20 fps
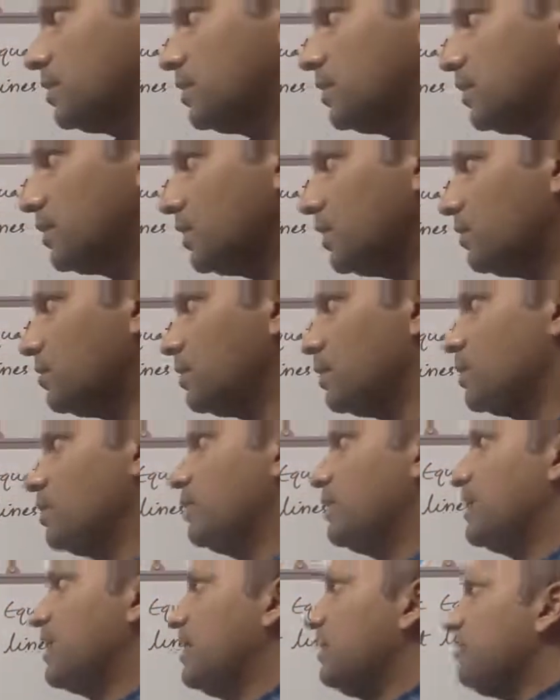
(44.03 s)
Okay, what do
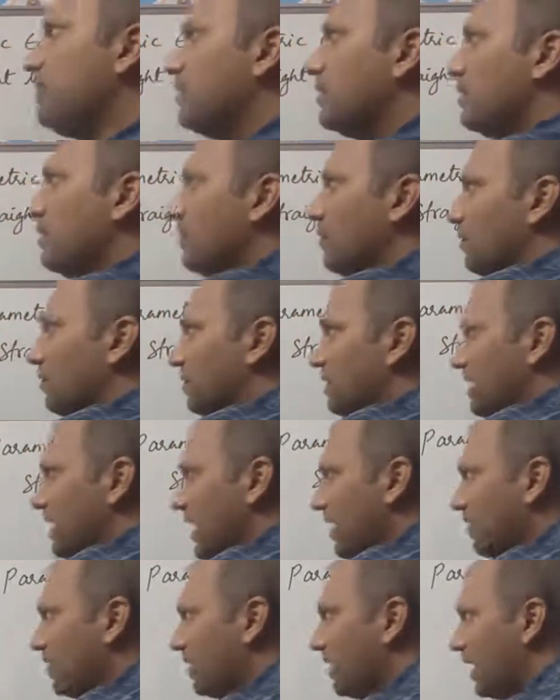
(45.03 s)
we have? We
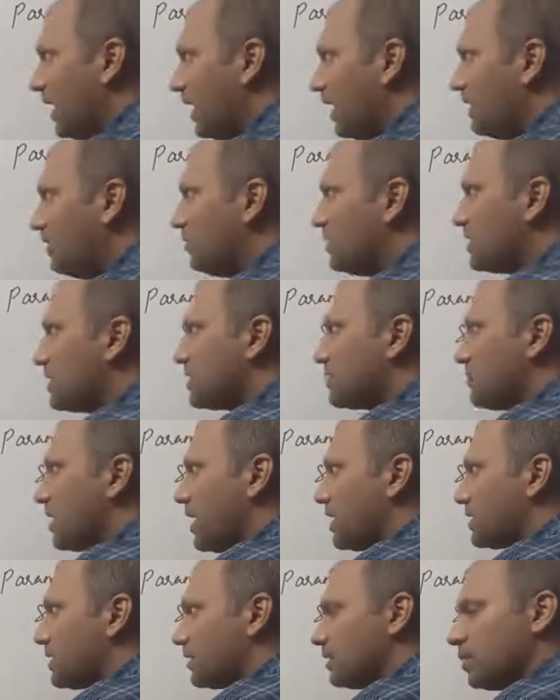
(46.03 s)
have a line which is
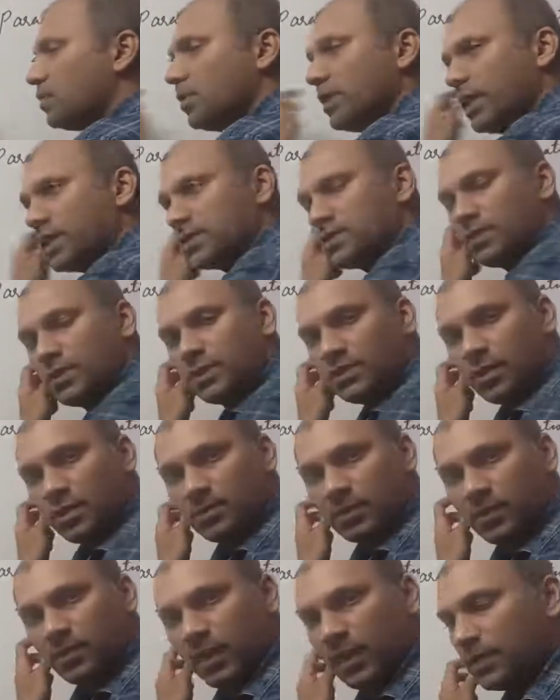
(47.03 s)
passing through x1
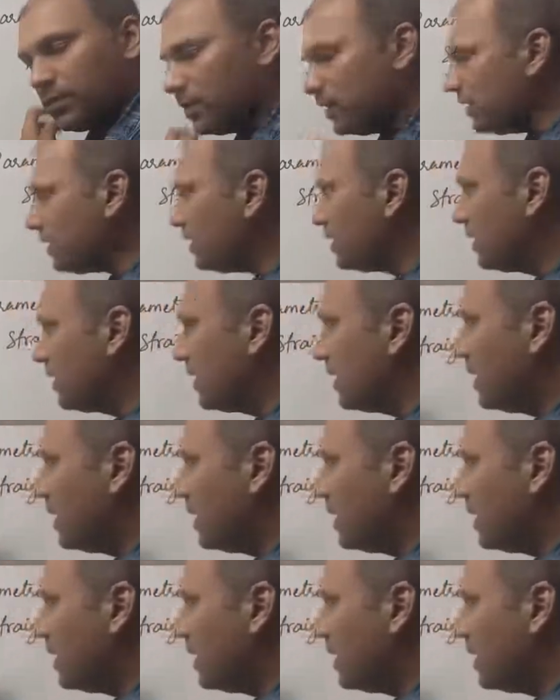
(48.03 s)
comma y1,